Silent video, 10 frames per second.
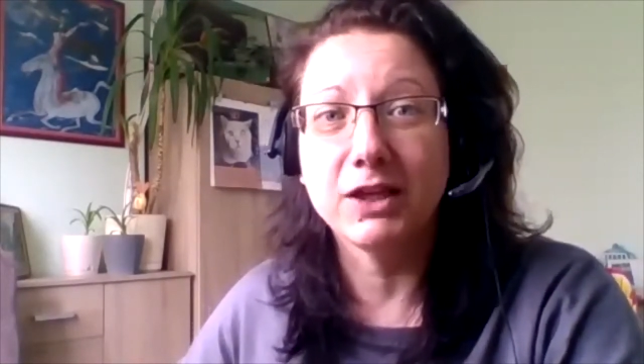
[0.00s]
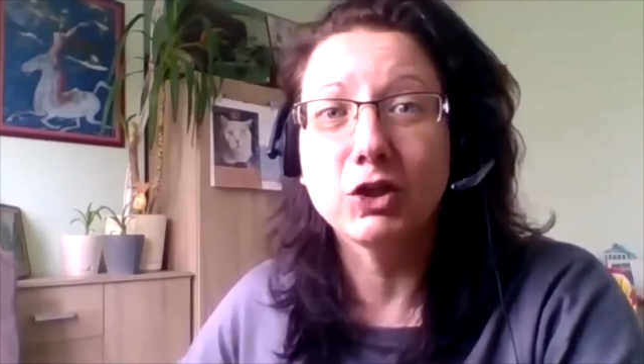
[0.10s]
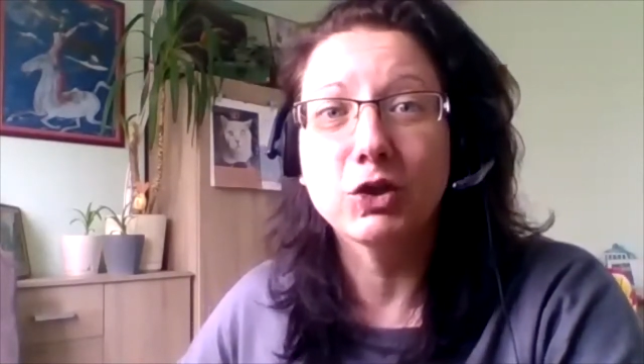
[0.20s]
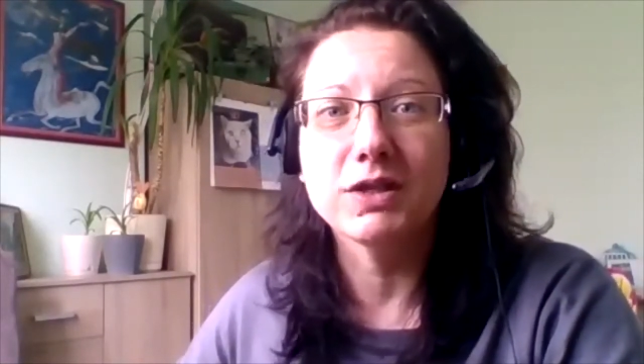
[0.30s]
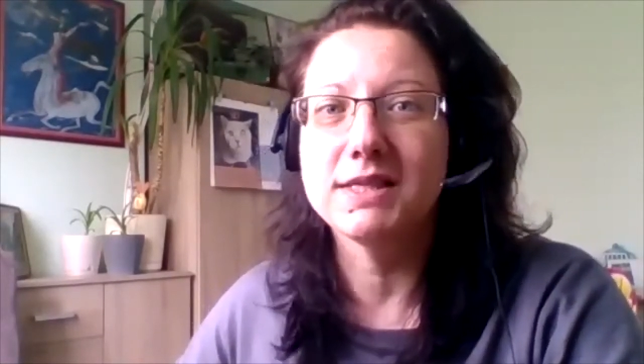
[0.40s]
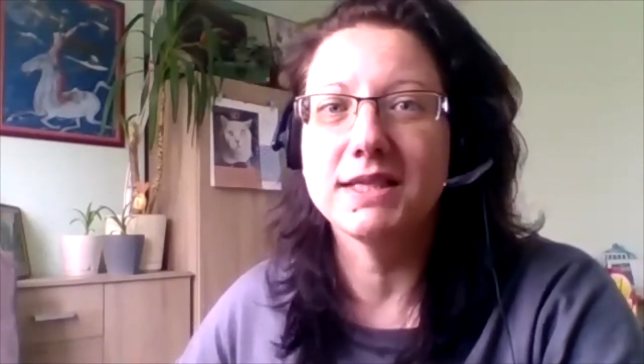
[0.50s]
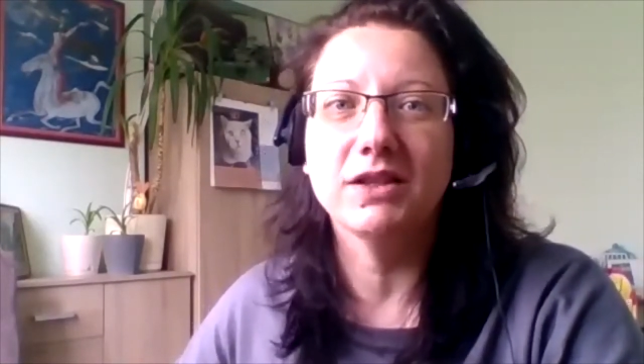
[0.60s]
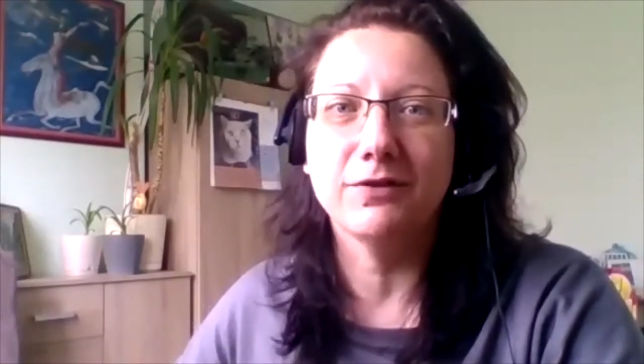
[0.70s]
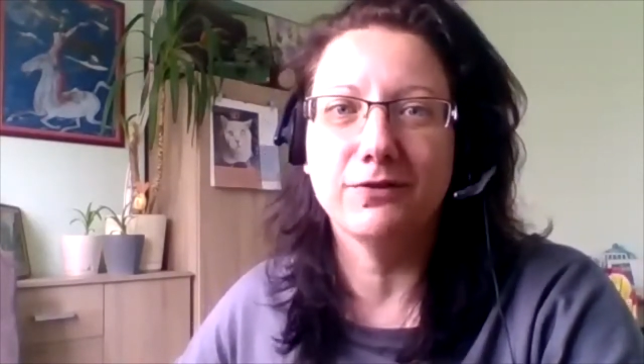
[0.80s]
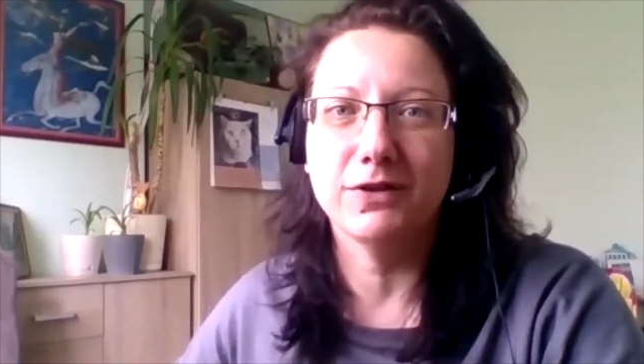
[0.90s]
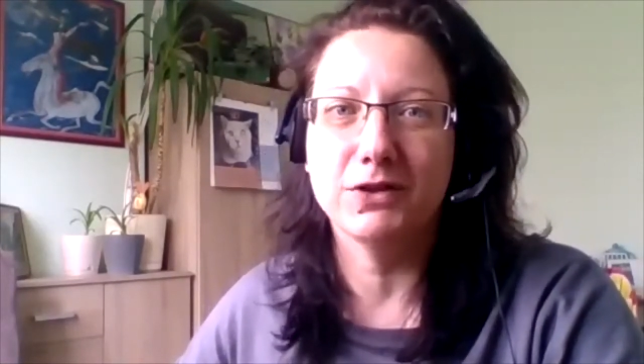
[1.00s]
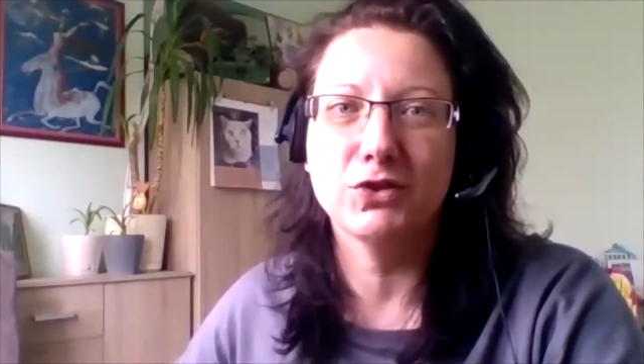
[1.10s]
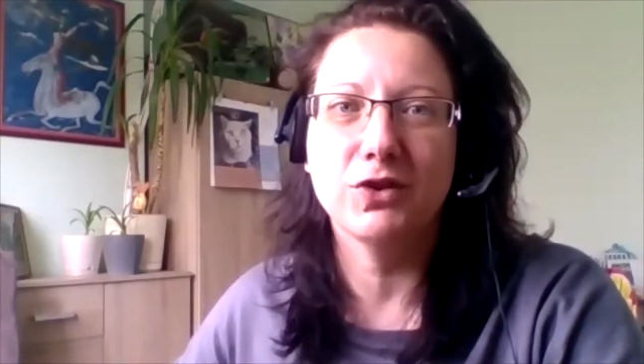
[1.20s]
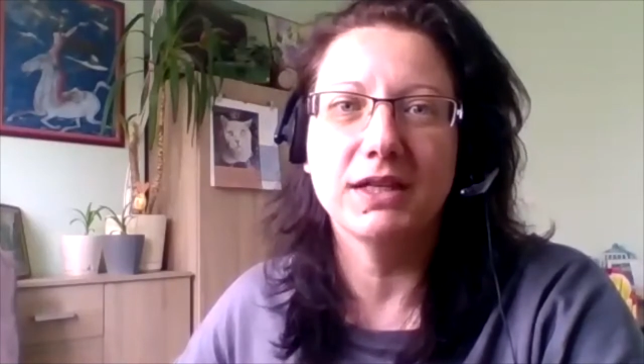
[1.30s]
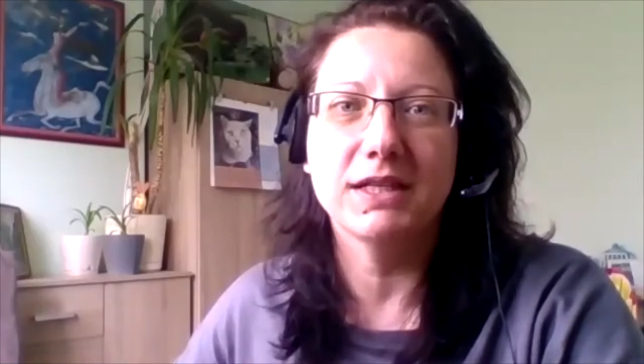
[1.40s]
increasingly
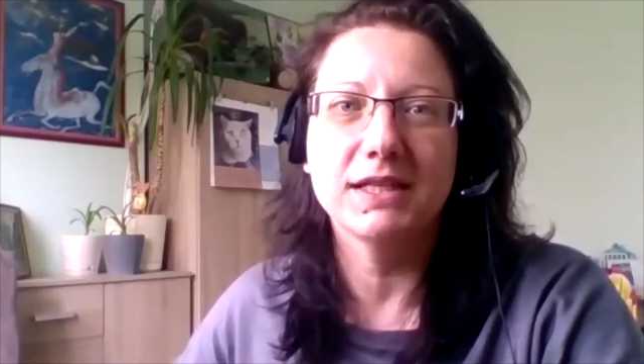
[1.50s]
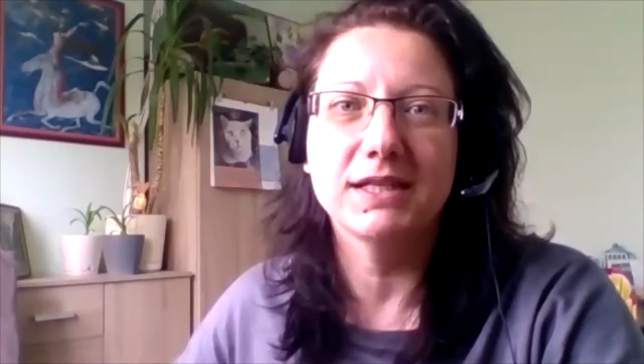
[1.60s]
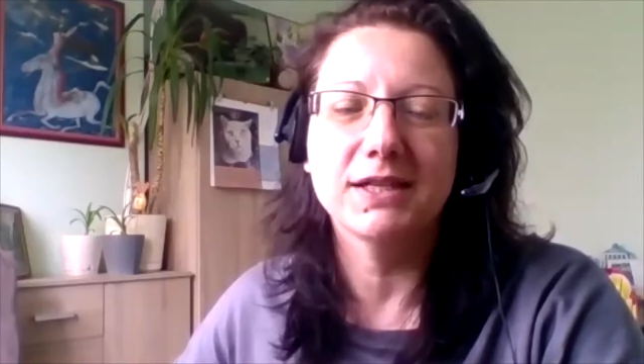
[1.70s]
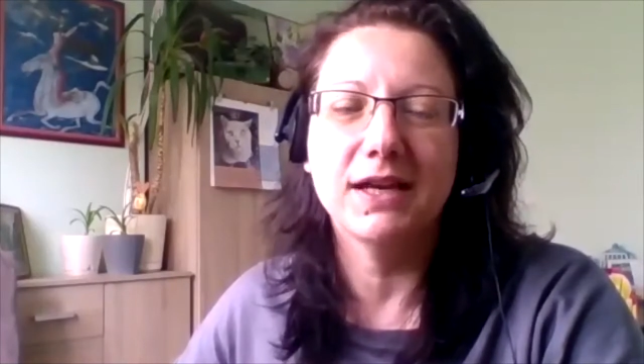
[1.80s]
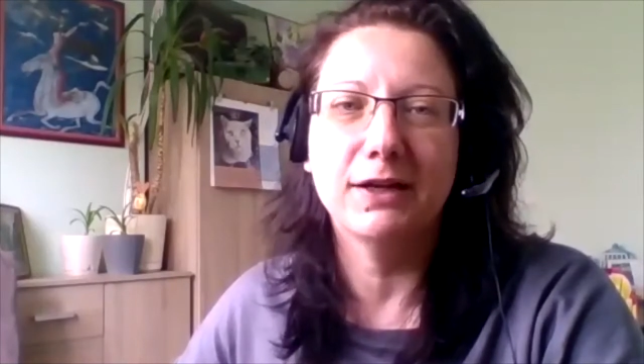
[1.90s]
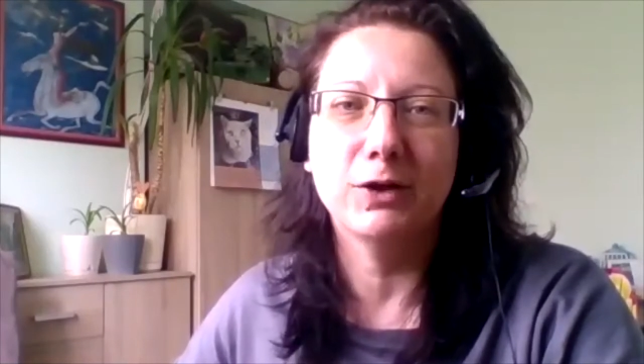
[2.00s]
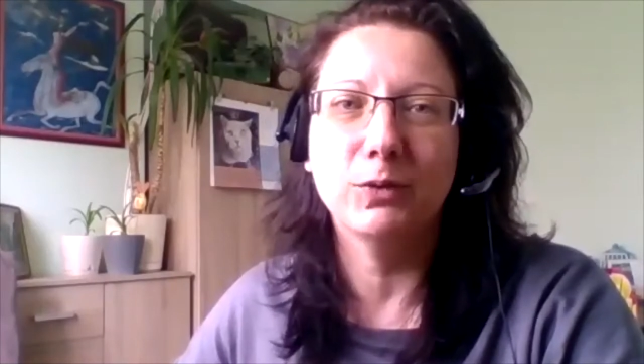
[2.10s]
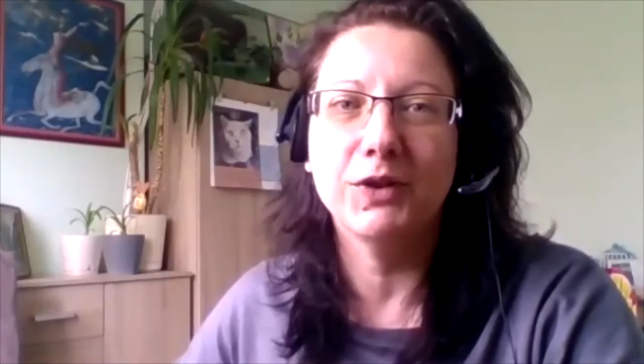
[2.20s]
frustrated uh,